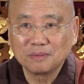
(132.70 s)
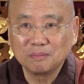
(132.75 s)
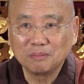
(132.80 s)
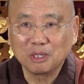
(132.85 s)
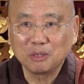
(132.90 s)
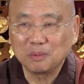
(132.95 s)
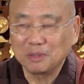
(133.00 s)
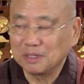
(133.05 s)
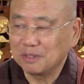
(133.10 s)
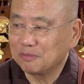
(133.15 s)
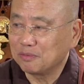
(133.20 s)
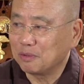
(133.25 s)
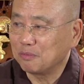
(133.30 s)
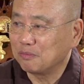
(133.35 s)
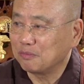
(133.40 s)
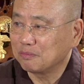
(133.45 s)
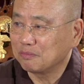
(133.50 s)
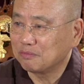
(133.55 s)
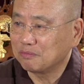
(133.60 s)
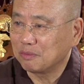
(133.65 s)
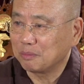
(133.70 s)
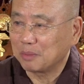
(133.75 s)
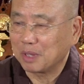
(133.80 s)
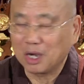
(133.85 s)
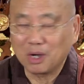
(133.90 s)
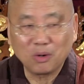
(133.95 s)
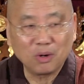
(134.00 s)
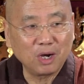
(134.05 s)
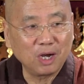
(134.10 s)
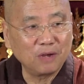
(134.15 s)
maybe from
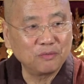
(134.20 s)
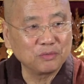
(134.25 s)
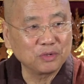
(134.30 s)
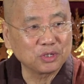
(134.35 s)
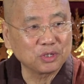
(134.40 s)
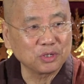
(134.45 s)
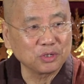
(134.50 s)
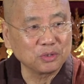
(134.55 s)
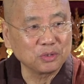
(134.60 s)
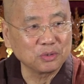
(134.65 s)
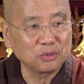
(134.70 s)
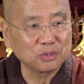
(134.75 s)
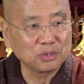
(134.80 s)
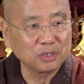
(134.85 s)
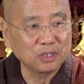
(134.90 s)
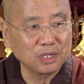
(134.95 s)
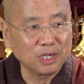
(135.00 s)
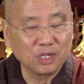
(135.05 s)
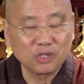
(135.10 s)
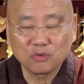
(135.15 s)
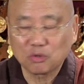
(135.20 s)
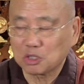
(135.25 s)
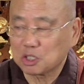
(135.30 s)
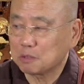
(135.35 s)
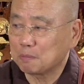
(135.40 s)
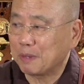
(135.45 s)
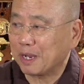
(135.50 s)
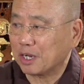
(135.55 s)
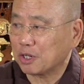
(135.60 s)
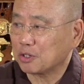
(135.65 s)
now on we should use
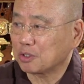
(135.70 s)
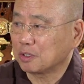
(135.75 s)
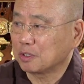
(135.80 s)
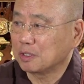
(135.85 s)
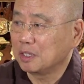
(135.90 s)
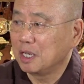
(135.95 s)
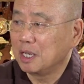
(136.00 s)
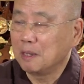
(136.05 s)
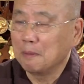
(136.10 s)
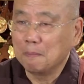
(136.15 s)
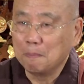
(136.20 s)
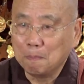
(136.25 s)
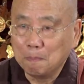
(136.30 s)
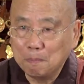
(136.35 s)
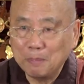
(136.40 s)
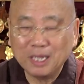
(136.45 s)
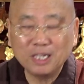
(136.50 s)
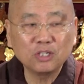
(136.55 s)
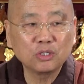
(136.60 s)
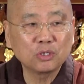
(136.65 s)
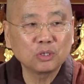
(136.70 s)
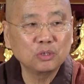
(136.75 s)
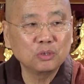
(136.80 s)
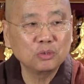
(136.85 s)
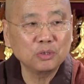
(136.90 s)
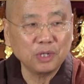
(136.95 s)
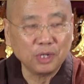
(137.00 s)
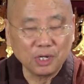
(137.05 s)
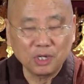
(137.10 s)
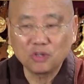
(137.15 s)
introspection,
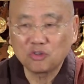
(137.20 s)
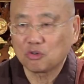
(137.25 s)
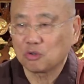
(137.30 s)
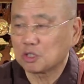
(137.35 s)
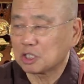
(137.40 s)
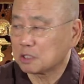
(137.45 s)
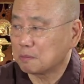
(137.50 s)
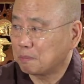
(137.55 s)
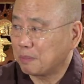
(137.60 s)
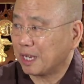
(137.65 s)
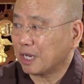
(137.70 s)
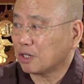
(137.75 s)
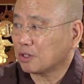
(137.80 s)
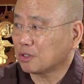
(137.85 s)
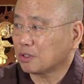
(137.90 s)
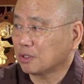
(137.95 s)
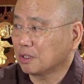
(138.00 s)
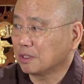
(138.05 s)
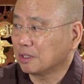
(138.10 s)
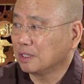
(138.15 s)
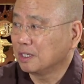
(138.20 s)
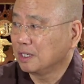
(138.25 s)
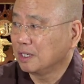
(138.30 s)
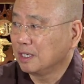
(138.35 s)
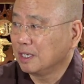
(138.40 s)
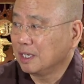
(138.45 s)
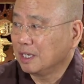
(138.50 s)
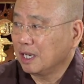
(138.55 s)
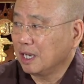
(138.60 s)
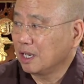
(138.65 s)
mental introspection,
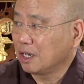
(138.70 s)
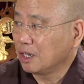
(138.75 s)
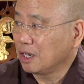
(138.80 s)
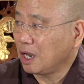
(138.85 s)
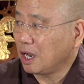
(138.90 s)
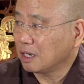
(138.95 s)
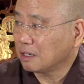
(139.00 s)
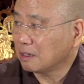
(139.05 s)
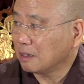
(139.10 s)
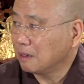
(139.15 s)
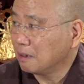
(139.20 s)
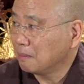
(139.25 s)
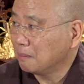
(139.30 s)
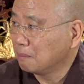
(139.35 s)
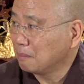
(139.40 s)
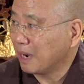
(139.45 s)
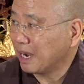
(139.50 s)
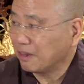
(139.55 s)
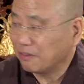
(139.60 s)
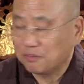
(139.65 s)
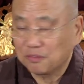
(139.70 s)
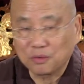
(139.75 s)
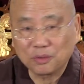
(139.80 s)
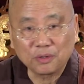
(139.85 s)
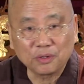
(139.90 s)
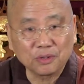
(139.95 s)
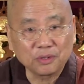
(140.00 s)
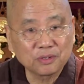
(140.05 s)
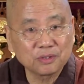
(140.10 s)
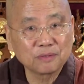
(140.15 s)
and not
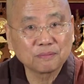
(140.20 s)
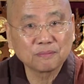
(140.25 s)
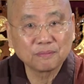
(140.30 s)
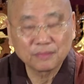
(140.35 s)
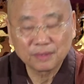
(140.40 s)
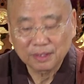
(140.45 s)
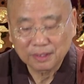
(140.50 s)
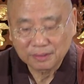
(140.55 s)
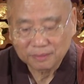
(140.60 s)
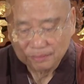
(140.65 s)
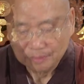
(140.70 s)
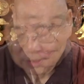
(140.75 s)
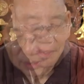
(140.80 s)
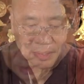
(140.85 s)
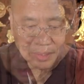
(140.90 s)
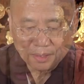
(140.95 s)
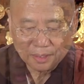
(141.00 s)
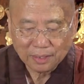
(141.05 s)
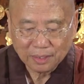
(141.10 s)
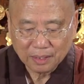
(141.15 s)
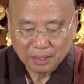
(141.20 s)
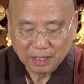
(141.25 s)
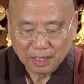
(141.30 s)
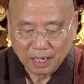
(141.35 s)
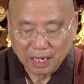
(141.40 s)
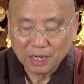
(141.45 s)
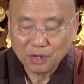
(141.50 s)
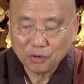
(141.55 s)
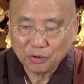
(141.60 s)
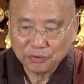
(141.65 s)
mindfulness.
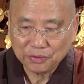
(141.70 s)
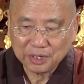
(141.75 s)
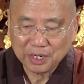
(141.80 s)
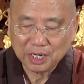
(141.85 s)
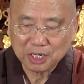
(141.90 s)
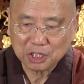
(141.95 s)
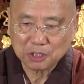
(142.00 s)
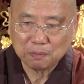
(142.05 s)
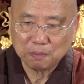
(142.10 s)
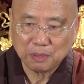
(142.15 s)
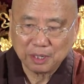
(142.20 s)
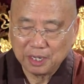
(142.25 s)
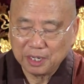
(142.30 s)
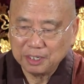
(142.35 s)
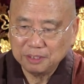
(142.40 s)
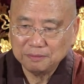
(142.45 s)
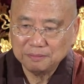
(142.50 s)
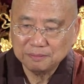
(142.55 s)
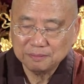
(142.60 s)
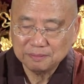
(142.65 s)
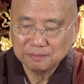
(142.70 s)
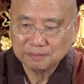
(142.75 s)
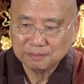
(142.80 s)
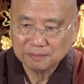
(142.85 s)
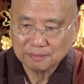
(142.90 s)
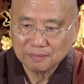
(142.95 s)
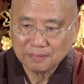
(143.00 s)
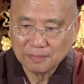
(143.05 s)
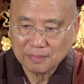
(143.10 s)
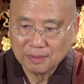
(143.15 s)
I already explained
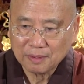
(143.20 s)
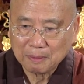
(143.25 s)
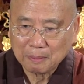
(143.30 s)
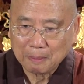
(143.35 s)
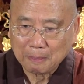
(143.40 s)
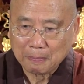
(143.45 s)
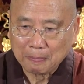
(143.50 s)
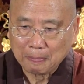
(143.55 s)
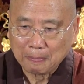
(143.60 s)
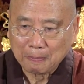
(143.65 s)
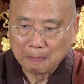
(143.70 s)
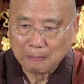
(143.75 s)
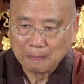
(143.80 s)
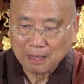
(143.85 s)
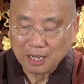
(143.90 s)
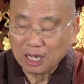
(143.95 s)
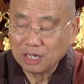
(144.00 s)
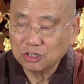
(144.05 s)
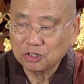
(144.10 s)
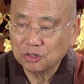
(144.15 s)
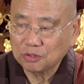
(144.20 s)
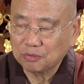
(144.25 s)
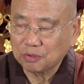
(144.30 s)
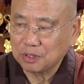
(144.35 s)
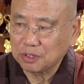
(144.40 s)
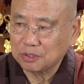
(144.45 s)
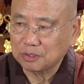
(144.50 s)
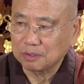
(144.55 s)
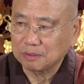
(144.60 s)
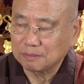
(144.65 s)

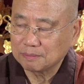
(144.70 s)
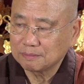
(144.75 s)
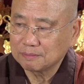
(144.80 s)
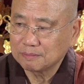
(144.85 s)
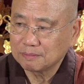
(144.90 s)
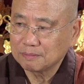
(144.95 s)
concentration,